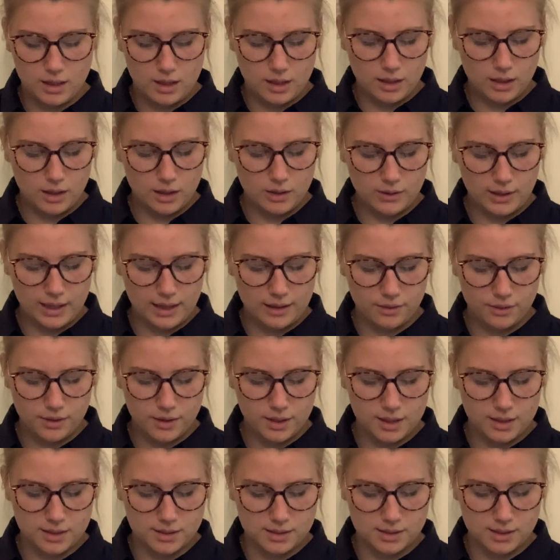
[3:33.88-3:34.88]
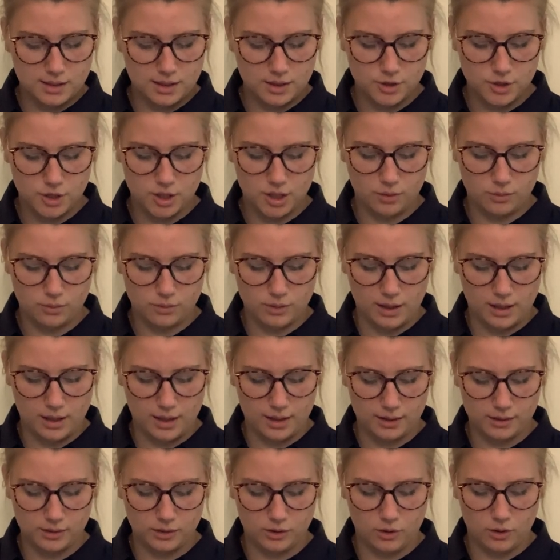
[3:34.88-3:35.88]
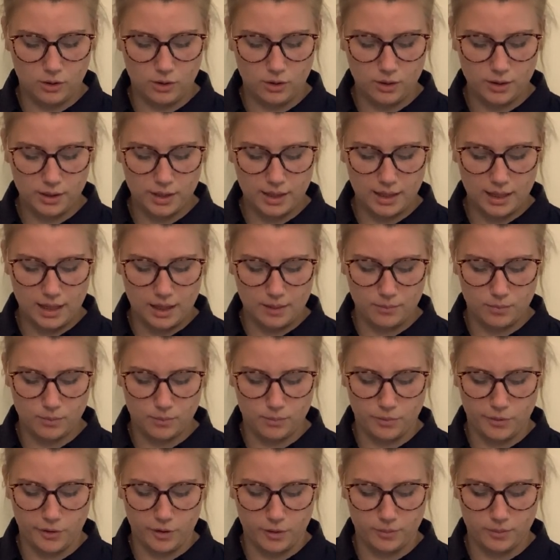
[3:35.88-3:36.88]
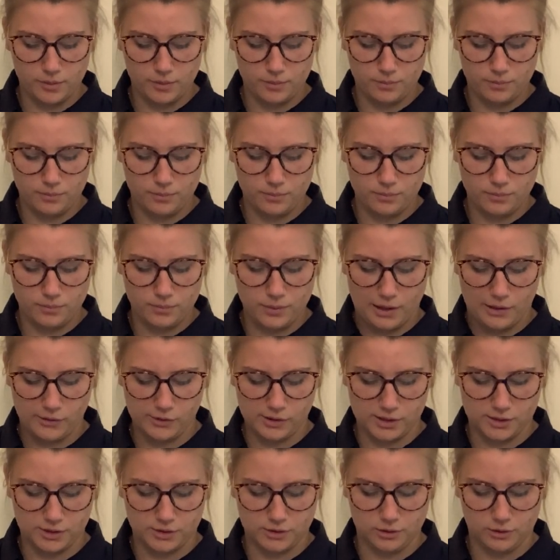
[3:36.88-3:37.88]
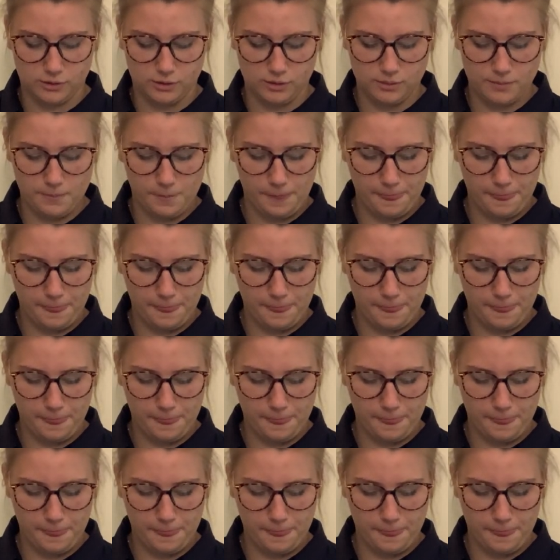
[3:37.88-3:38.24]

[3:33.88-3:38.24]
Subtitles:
"Look at this," she cried, holding up a purple parasol.